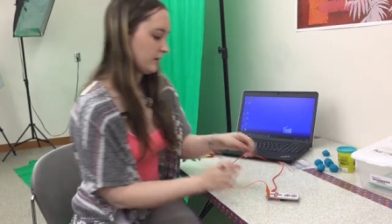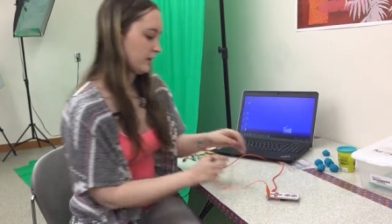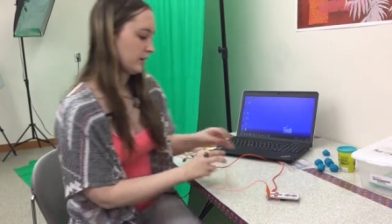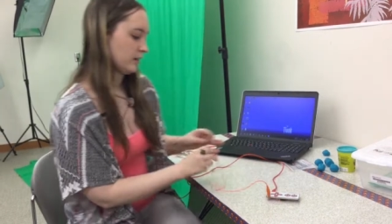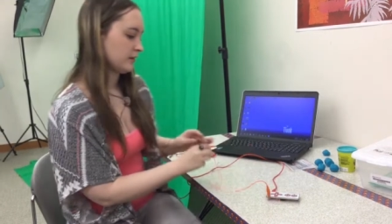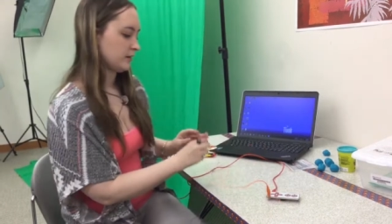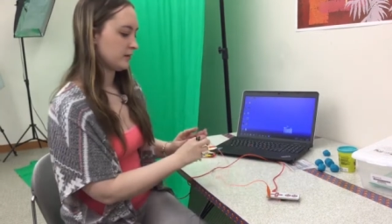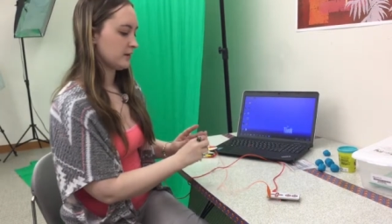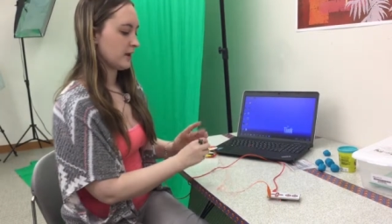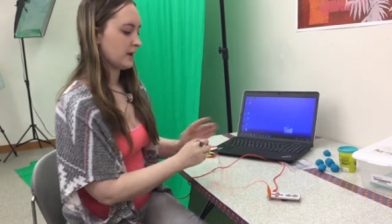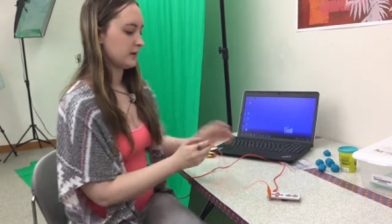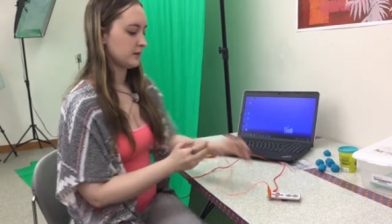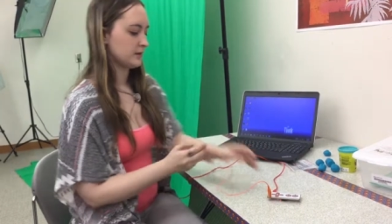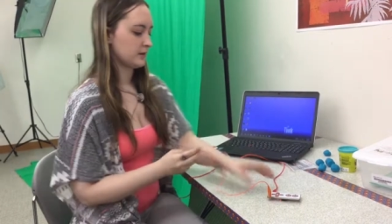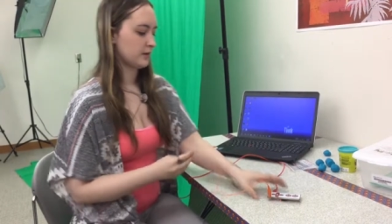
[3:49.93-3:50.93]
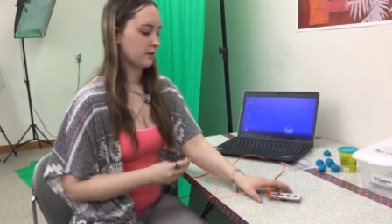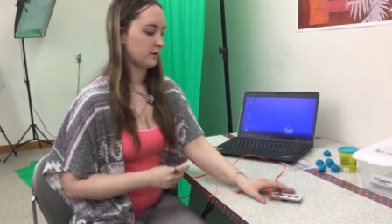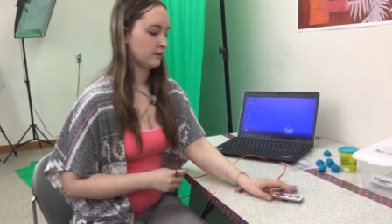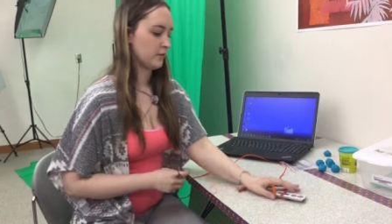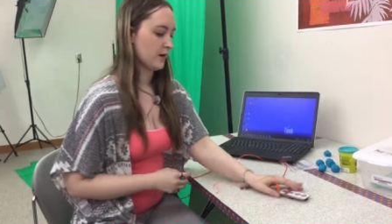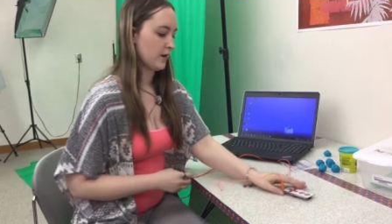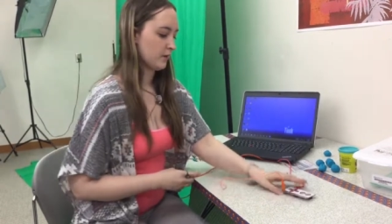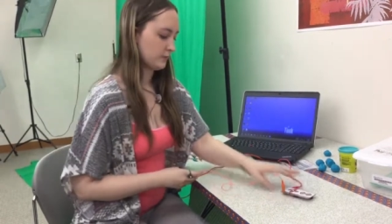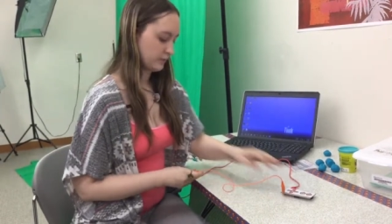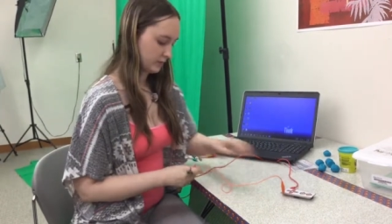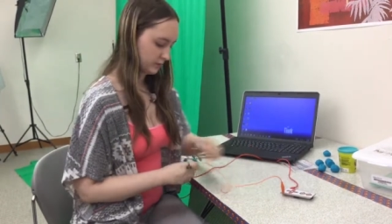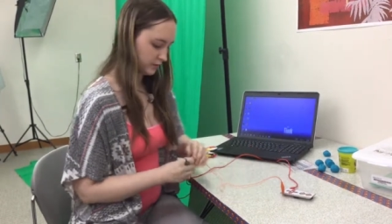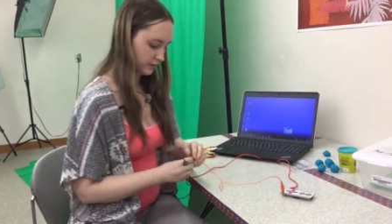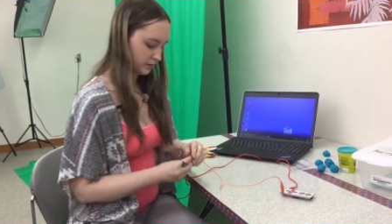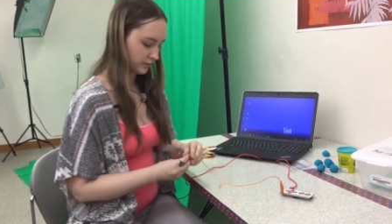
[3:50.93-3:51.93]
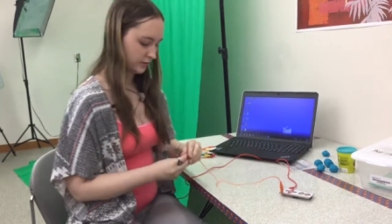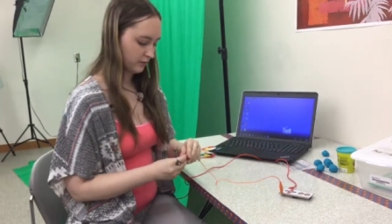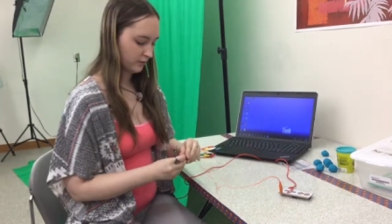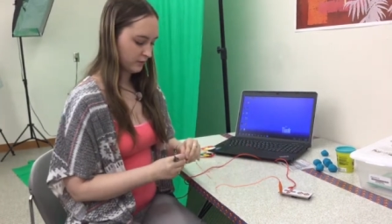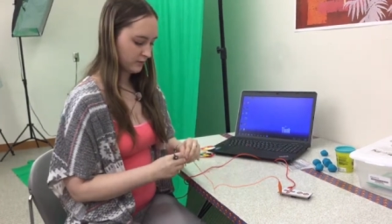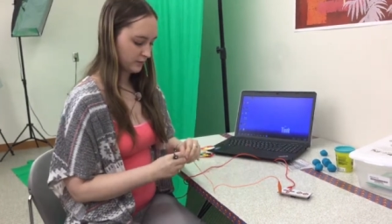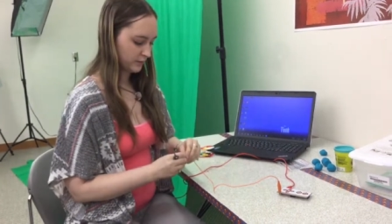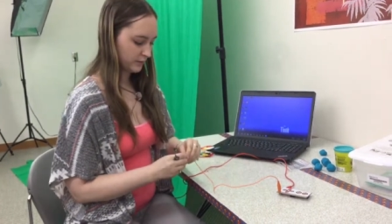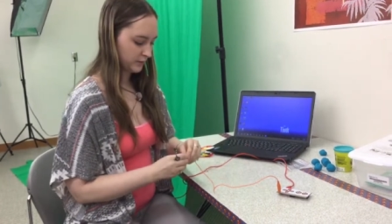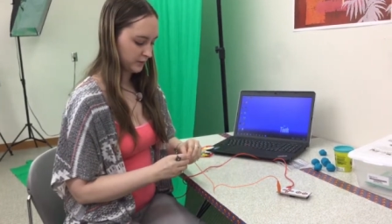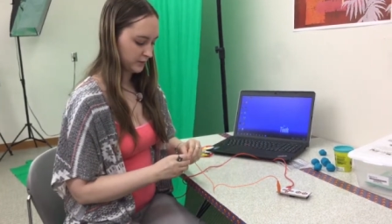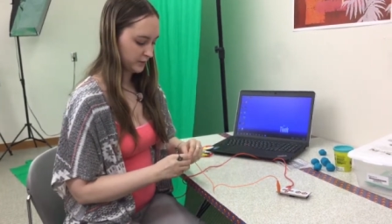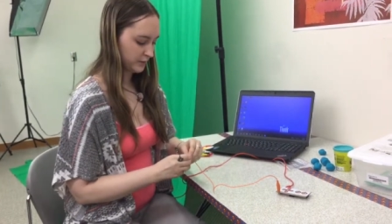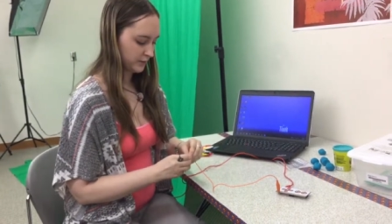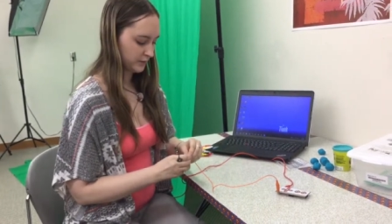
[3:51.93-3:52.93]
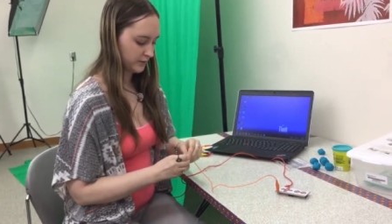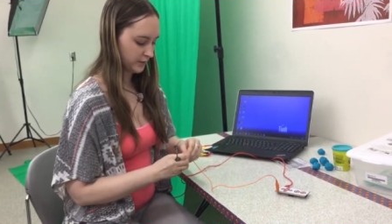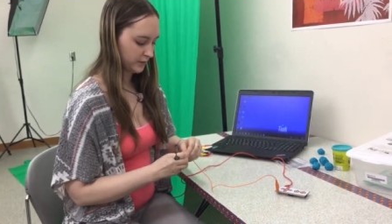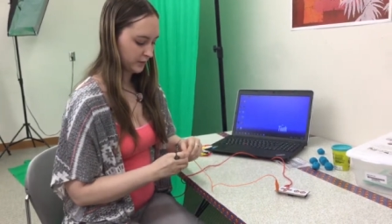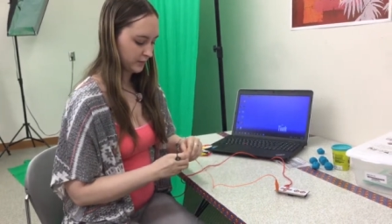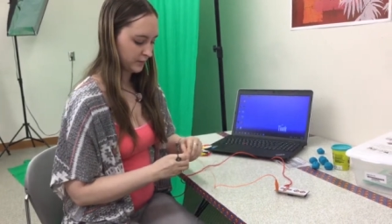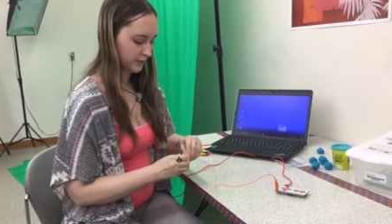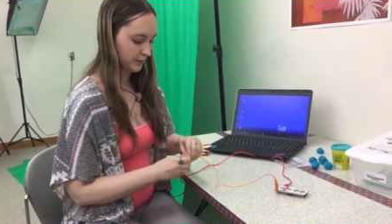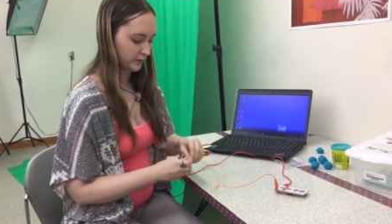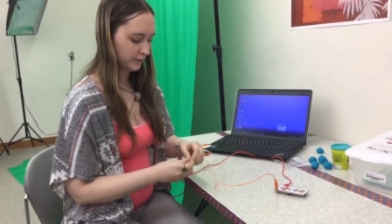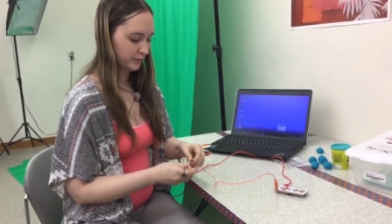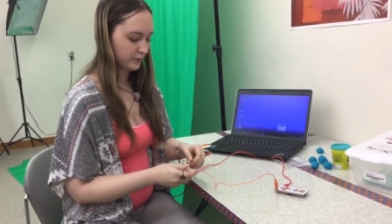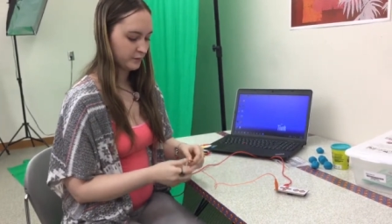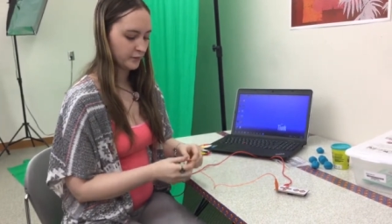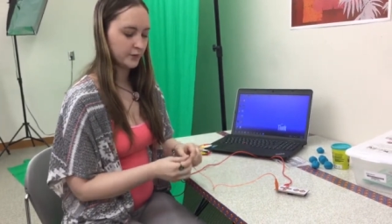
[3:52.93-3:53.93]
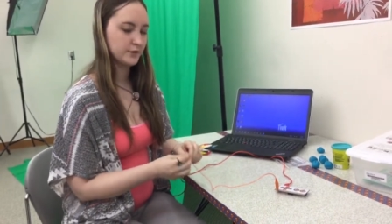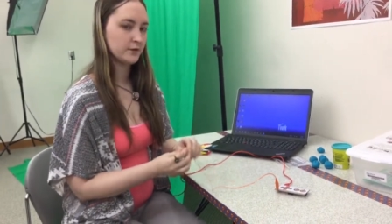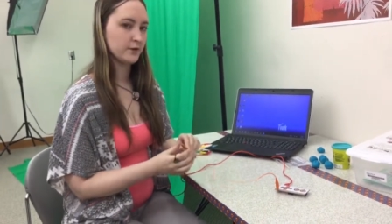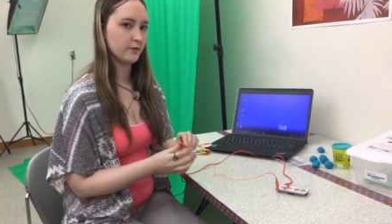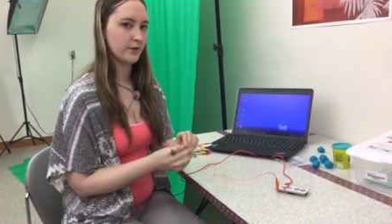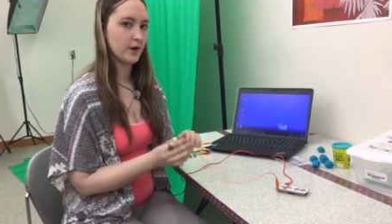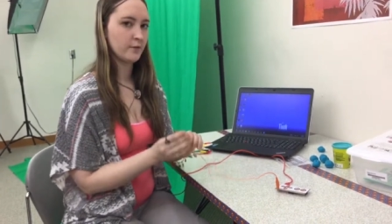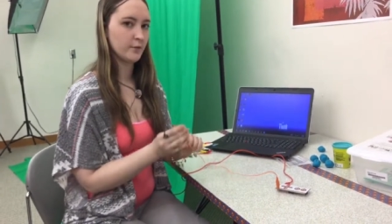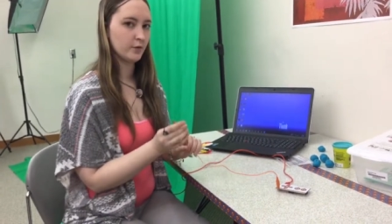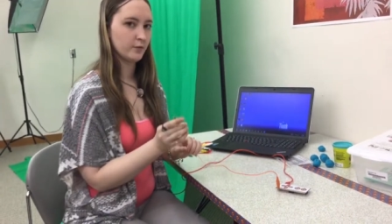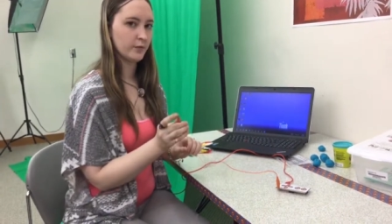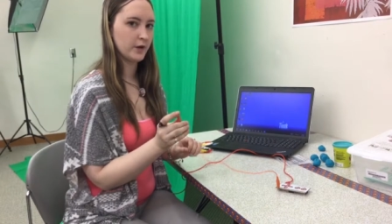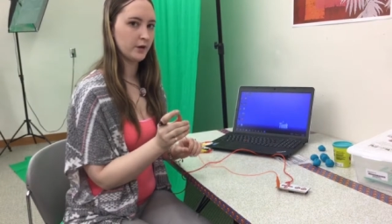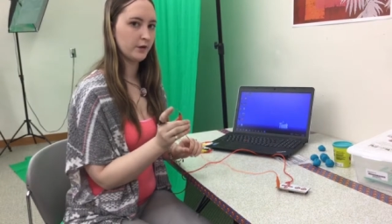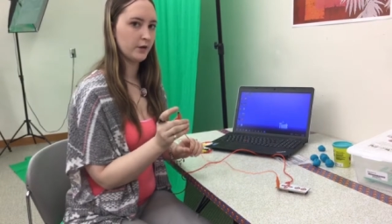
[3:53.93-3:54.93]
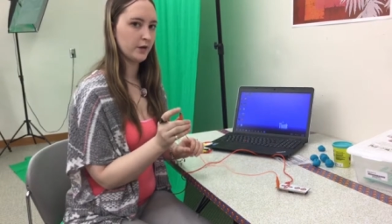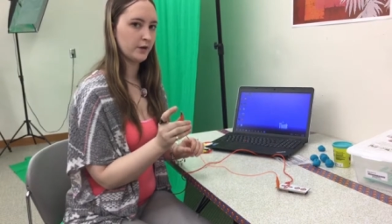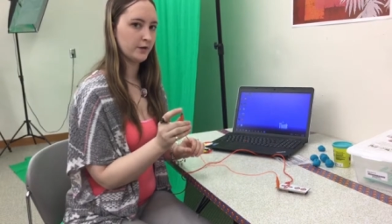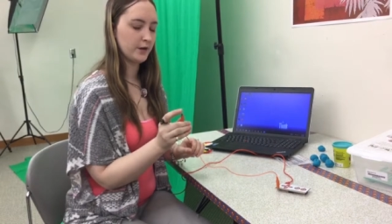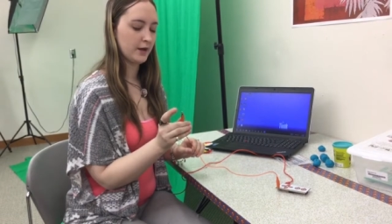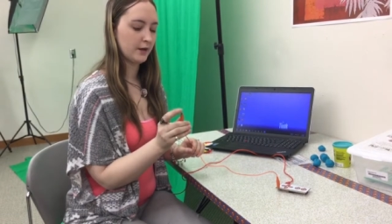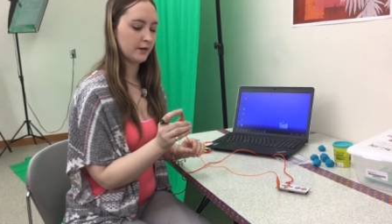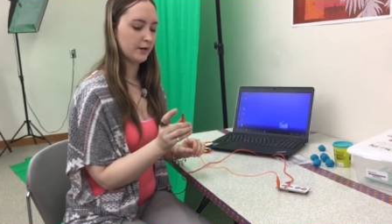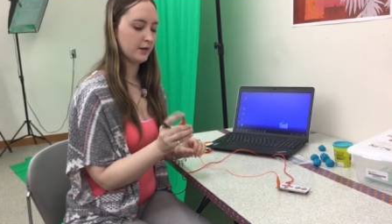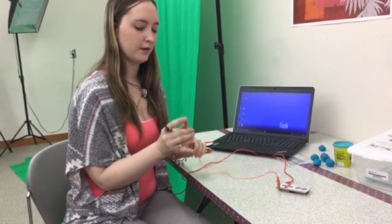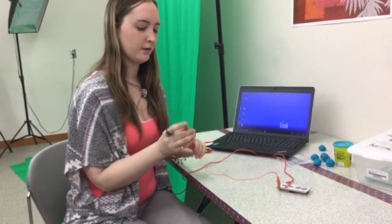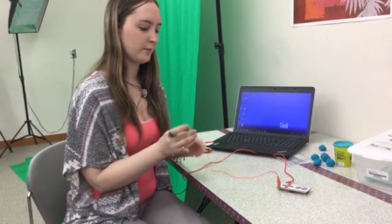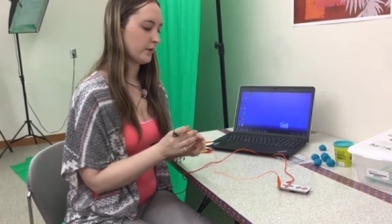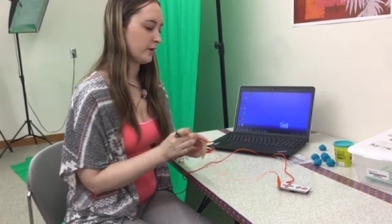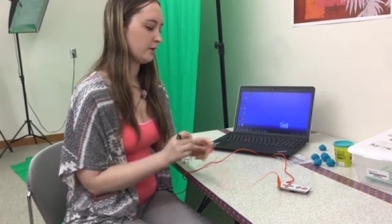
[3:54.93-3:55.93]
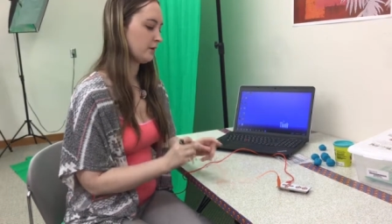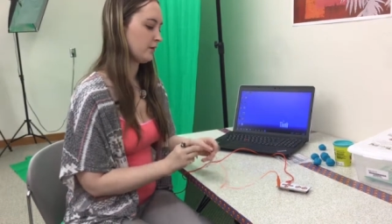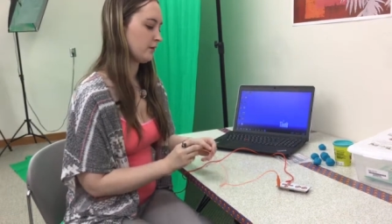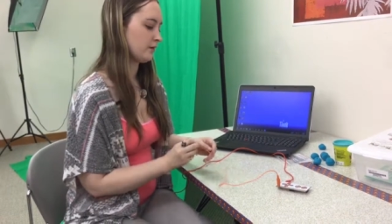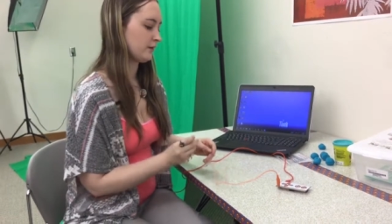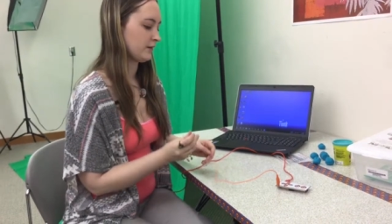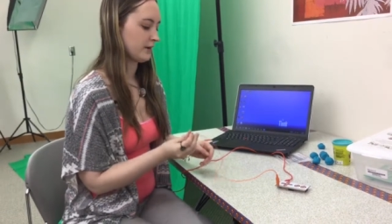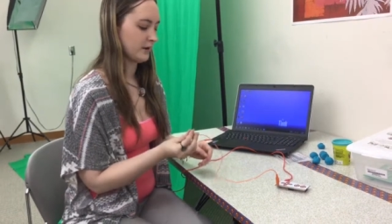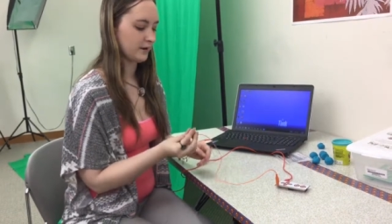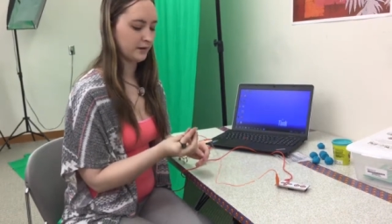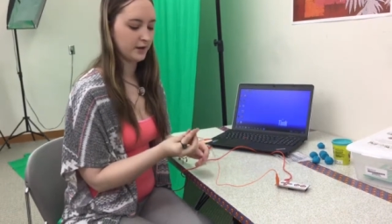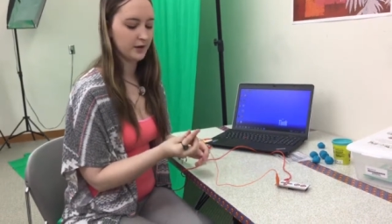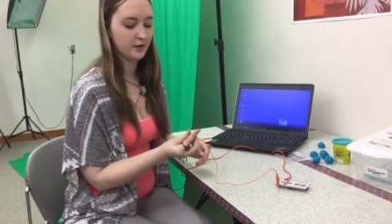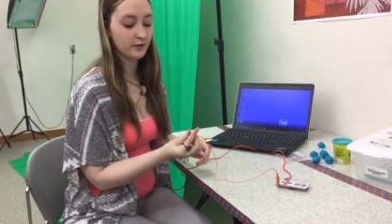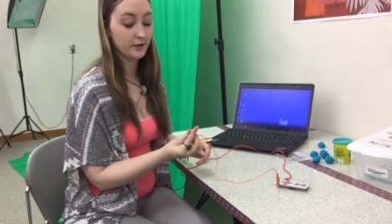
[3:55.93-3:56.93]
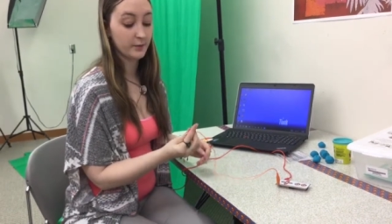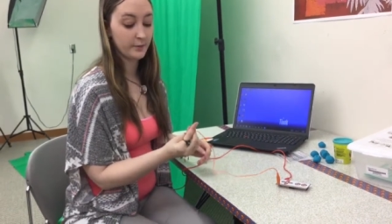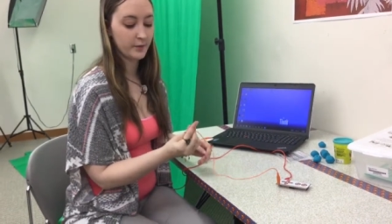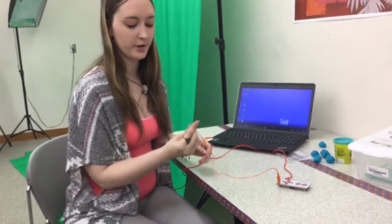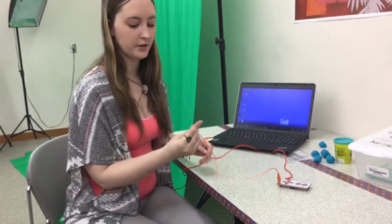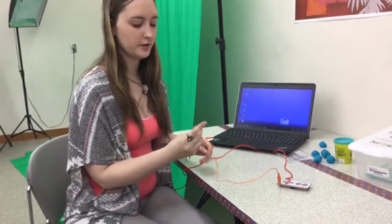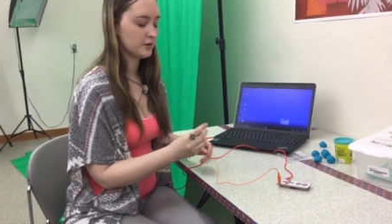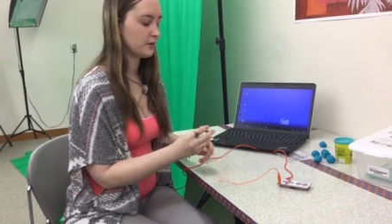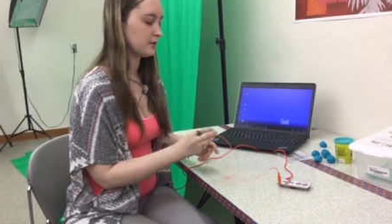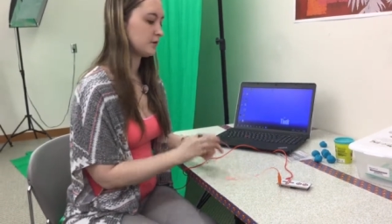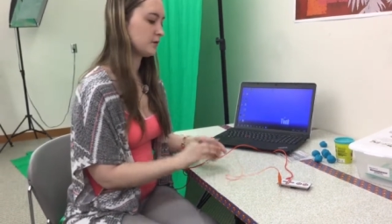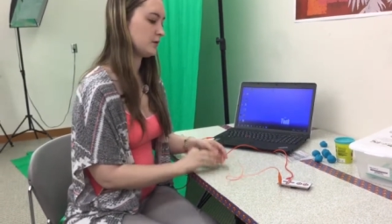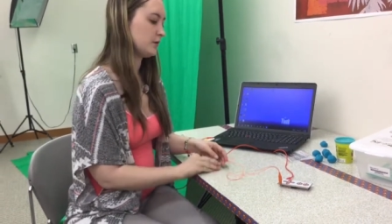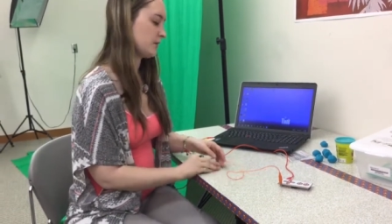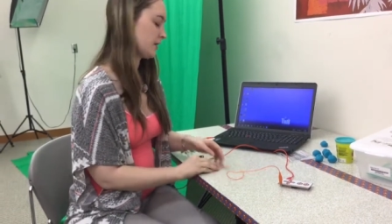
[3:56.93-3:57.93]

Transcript: and that is our ground. So I'm going to expose the clip here a little more so I've got more metal on the alligator clip part to